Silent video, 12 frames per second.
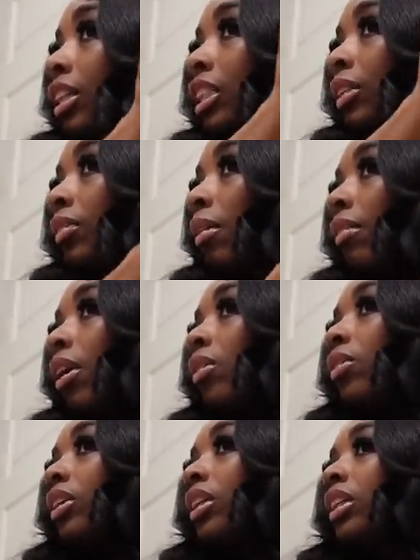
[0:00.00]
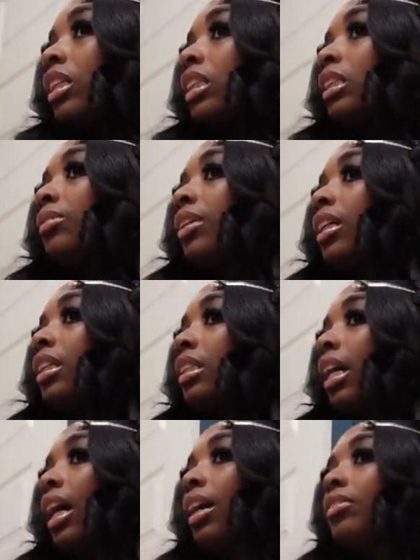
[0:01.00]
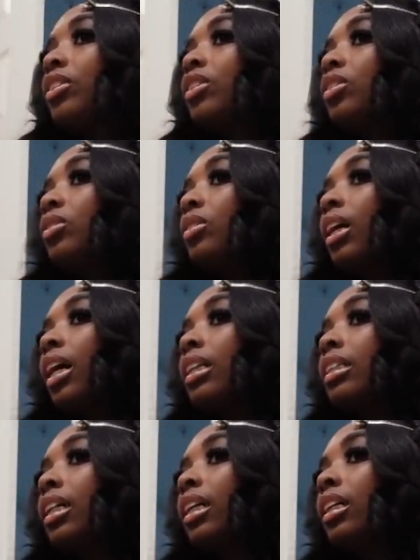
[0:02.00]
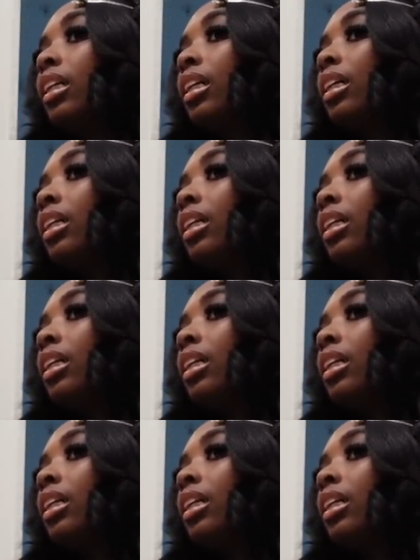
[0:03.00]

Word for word: ship out my orders because I have to do content